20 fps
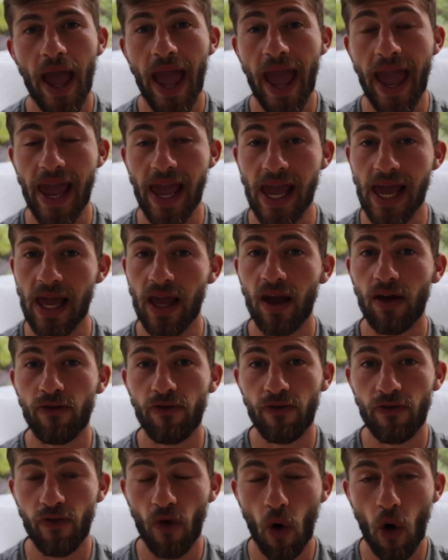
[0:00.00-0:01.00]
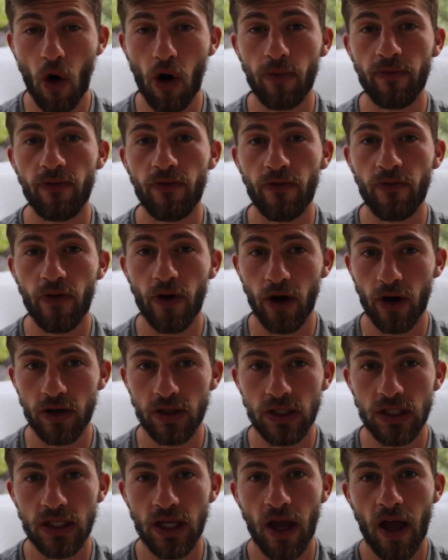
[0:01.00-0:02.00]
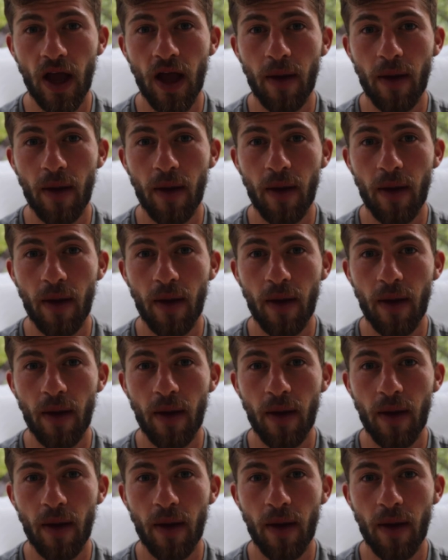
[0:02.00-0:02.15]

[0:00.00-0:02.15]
a form first,